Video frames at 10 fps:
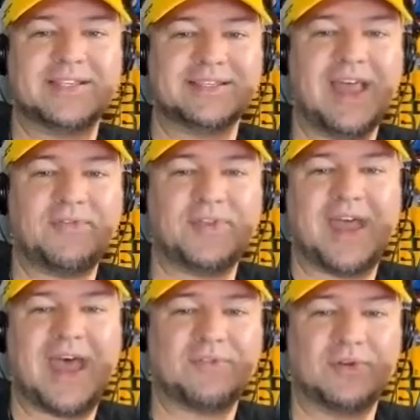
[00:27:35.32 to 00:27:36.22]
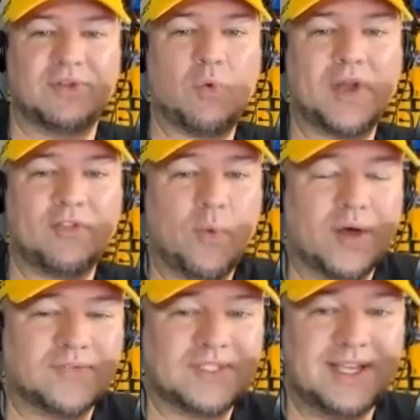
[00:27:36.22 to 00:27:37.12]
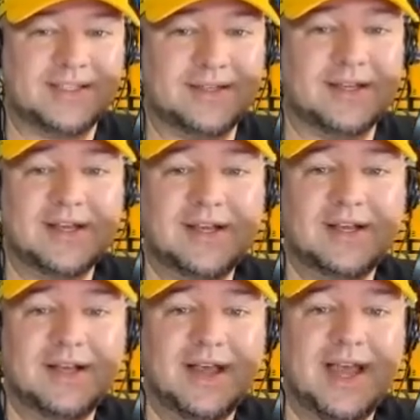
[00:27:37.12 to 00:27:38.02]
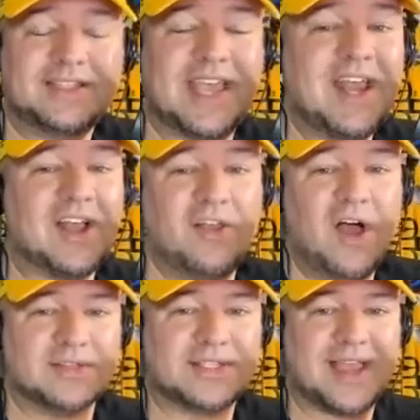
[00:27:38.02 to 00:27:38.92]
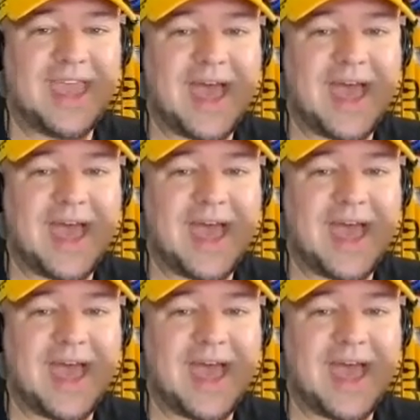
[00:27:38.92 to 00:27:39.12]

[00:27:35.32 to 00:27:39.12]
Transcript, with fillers: has left after the 2012 season. It's getting close. That